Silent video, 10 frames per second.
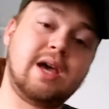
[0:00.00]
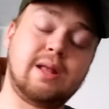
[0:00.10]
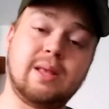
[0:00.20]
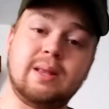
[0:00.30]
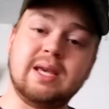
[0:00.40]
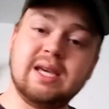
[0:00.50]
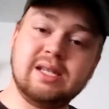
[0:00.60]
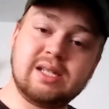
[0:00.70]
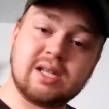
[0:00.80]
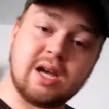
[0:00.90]
And then
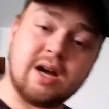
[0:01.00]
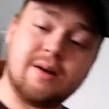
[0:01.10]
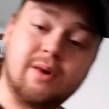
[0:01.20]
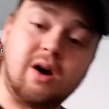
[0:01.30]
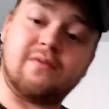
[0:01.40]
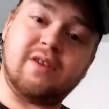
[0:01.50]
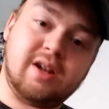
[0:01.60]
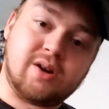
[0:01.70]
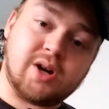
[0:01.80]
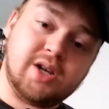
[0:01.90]
these
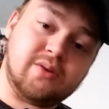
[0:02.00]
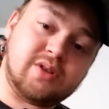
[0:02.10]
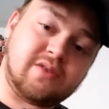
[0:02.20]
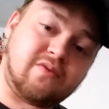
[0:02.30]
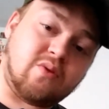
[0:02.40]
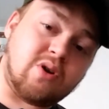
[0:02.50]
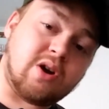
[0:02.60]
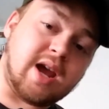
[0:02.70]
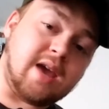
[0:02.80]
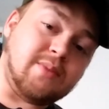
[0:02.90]
often are used
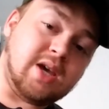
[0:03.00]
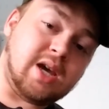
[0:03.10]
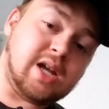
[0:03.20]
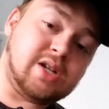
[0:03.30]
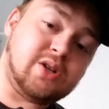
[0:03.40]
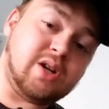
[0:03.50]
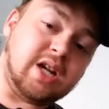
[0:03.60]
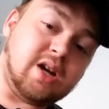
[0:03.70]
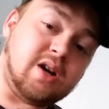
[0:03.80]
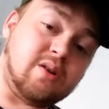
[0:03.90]
for aiming and
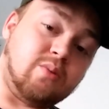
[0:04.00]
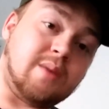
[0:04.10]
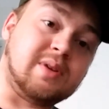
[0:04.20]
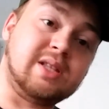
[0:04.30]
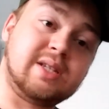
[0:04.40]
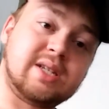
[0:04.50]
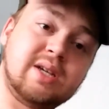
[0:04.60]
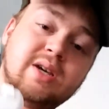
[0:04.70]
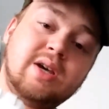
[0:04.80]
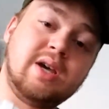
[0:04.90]
shooting weapons
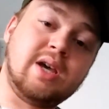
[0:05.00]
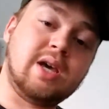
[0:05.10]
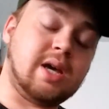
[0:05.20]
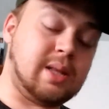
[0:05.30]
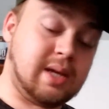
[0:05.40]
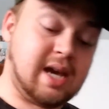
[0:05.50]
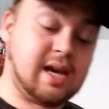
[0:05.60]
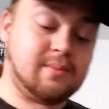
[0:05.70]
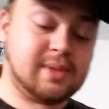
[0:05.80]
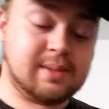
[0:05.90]
in the
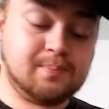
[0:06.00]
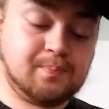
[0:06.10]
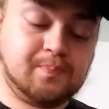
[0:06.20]
games.